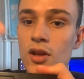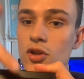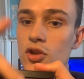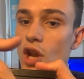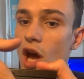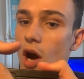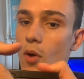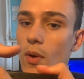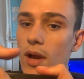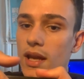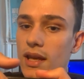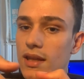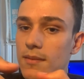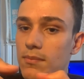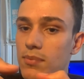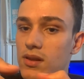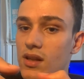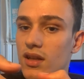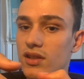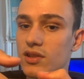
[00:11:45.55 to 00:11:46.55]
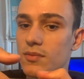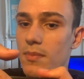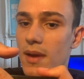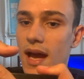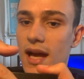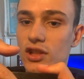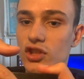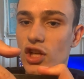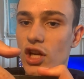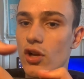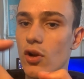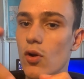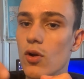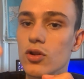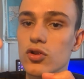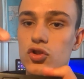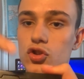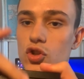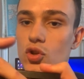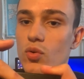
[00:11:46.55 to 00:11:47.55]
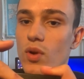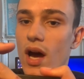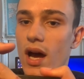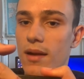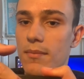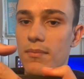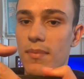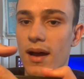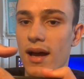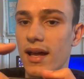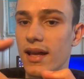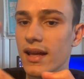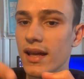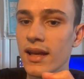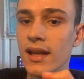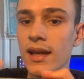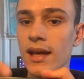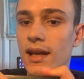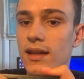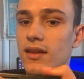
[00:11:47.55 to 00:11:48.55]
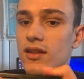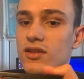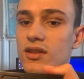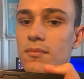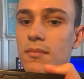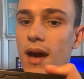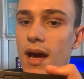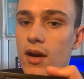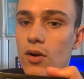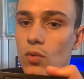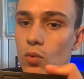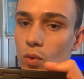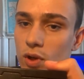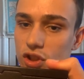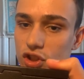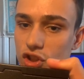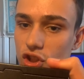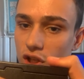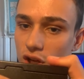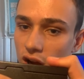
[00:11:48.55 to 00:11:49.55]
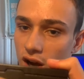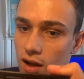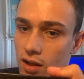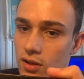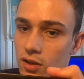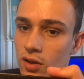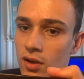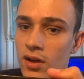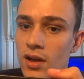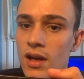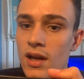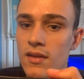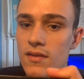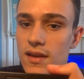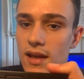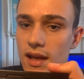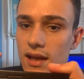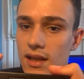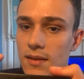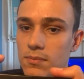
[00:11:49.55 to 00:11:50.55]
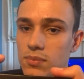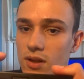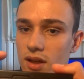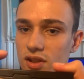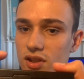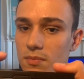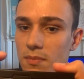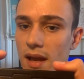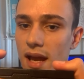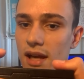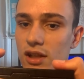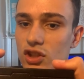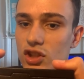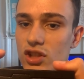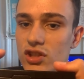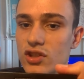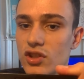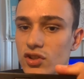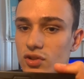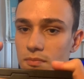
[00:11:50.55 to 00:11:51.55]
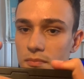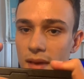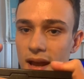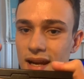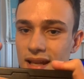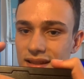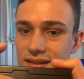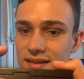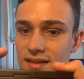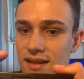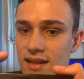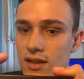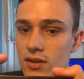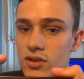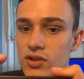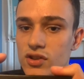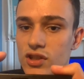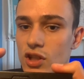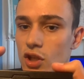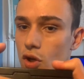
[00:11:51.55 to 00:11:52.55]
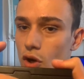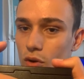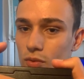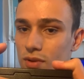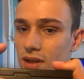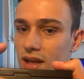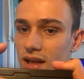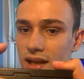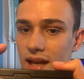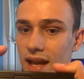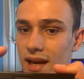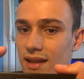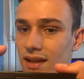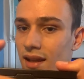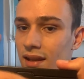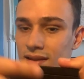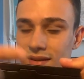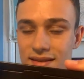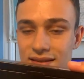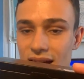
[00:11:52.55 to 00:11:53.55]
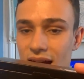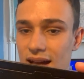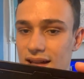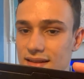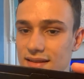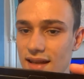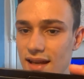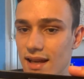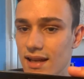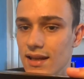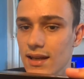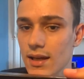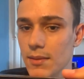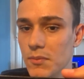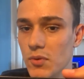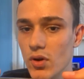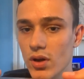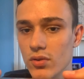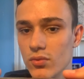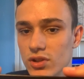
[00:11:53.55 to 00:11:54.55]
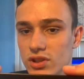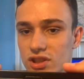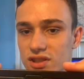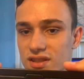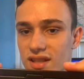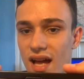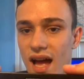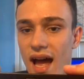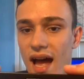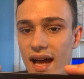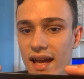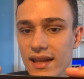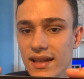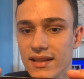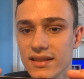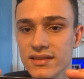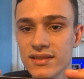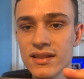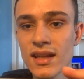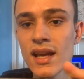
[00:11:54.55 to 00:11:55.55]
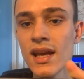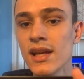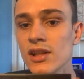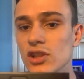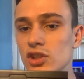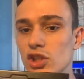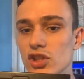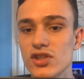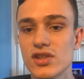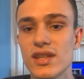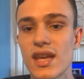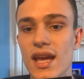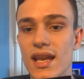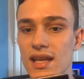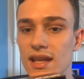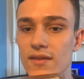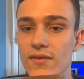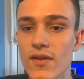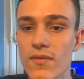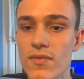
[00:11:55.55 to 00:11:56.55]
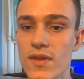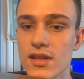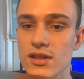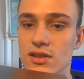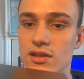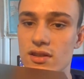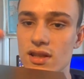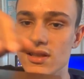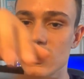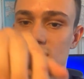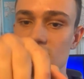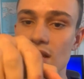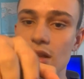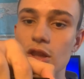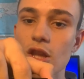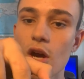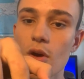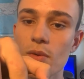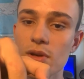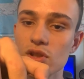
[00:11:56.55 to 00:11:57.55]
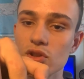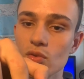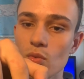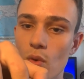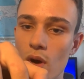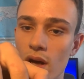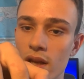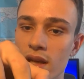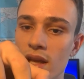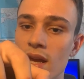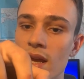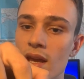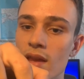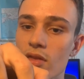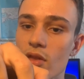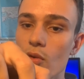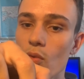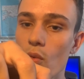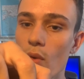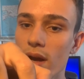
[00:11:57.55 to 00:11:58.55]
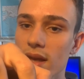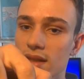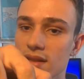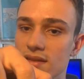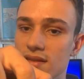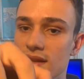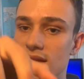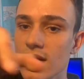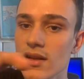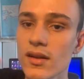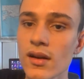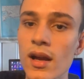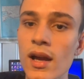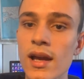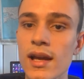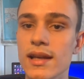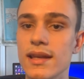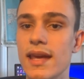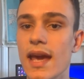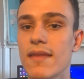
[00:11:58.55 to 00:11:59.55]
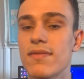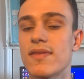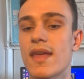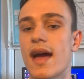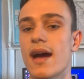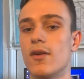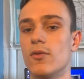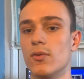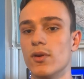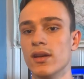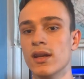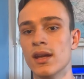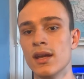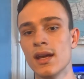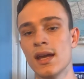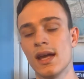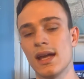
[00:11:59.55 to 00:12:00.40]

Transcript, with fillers: No eighty plus badge at all, do not buy it. It doesn't matter which color the eighty plus badges, there's many tiers and you don't need to get a titanium one, which is the highest. Just get even this, this is the lowest one, the white tier, get that one